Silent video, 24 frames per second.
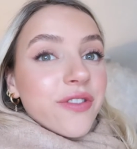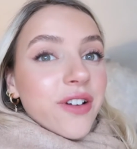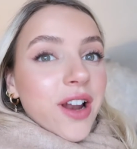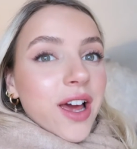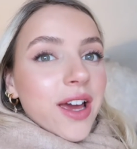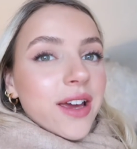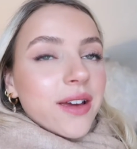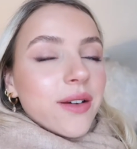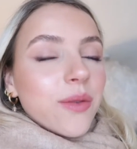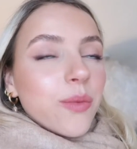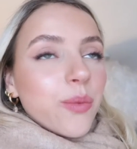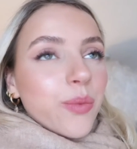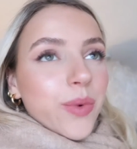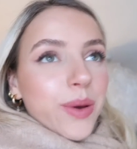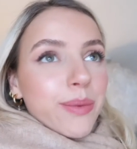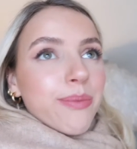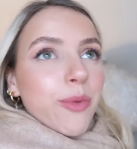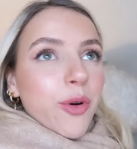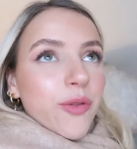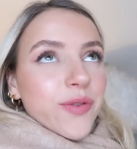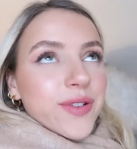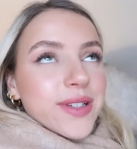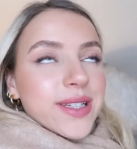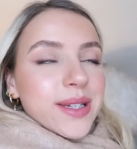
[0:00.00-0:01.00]
like, we
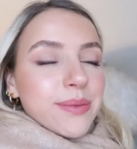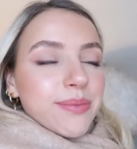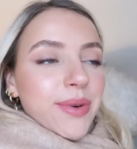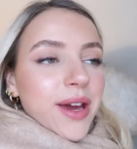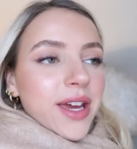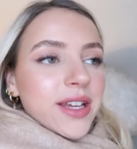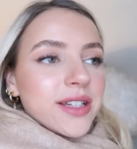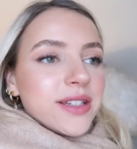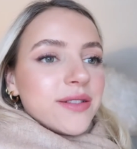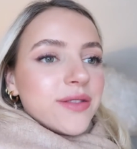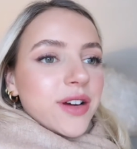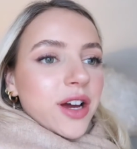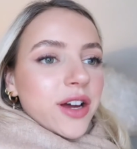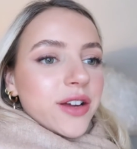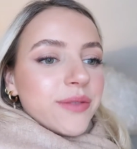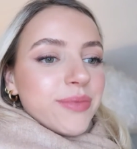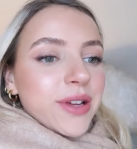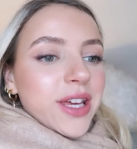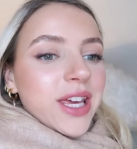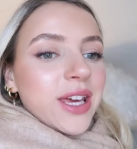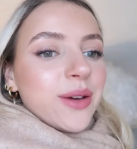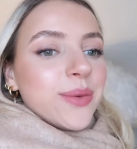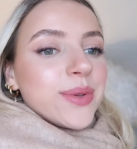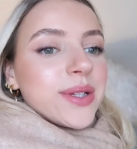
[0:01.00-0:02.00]
obviously paid to go,
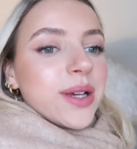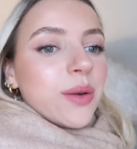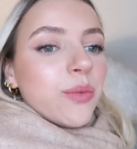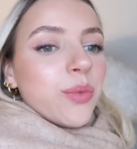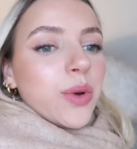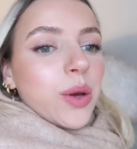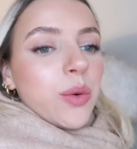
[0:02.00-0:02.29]
but he was like,